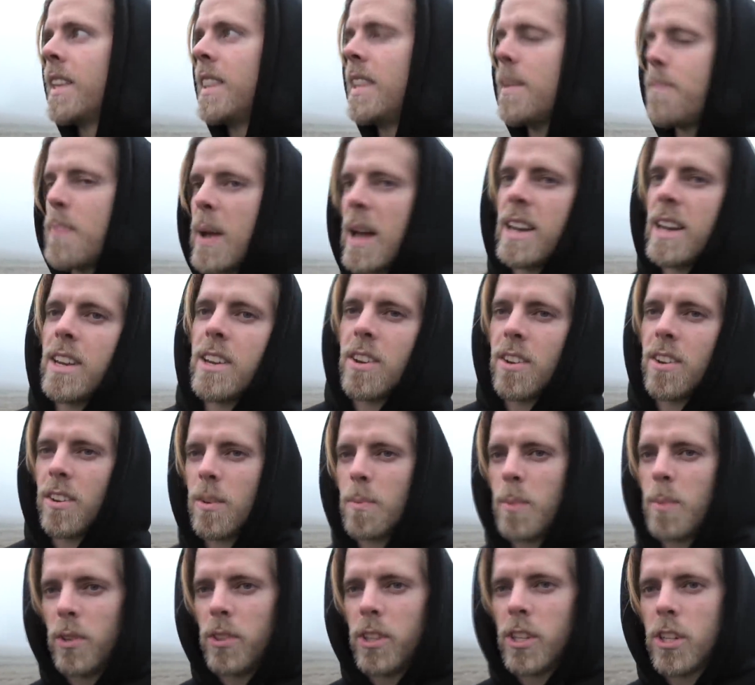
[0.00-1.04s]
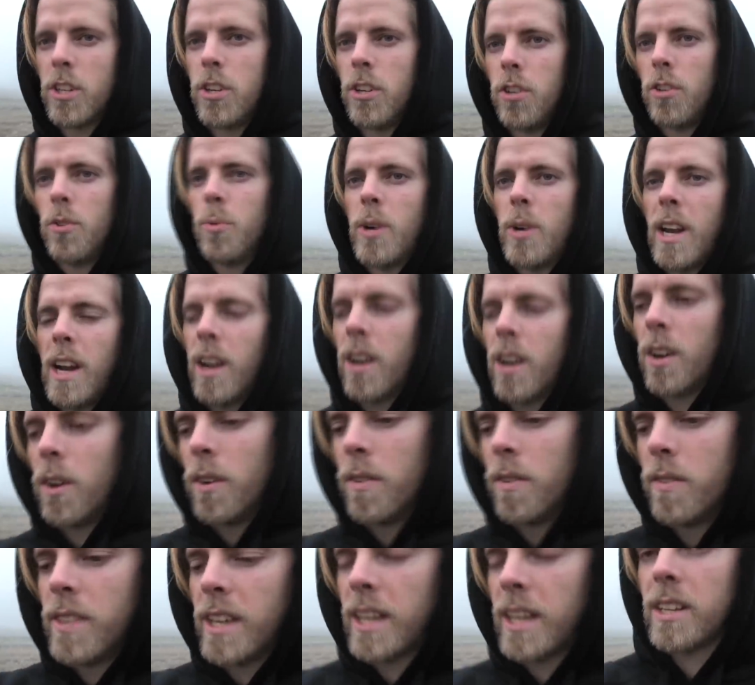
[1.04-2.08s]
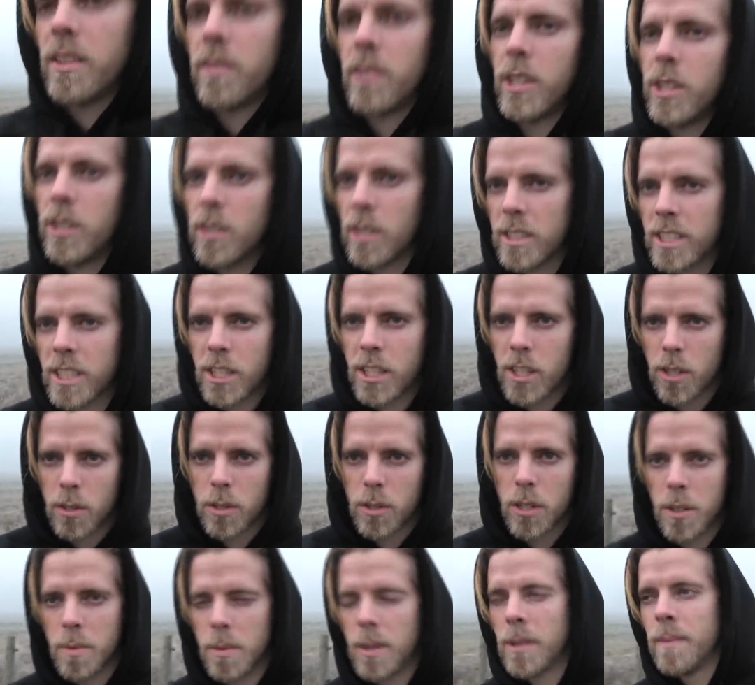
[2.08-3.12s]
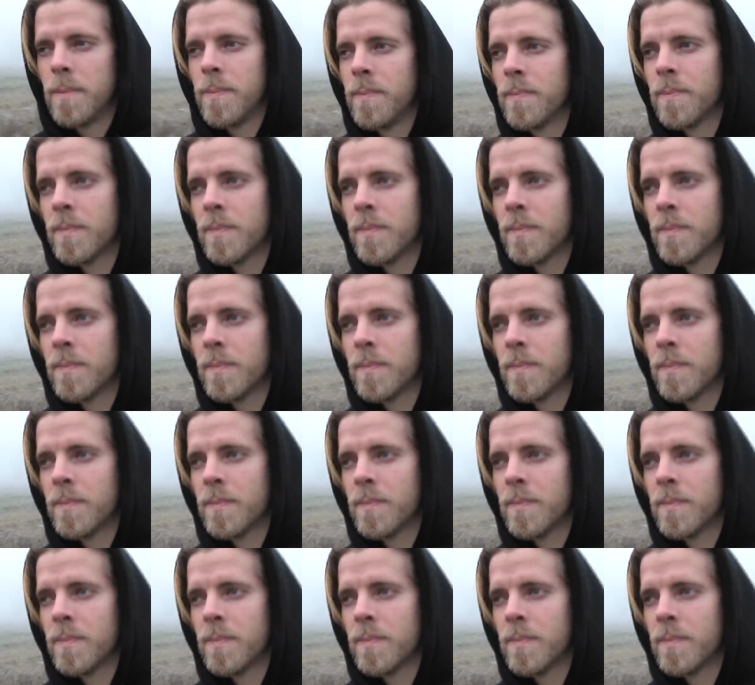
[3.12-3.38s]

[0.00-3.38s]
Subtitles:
dependent upon the goodwill of the individuals at YouTube.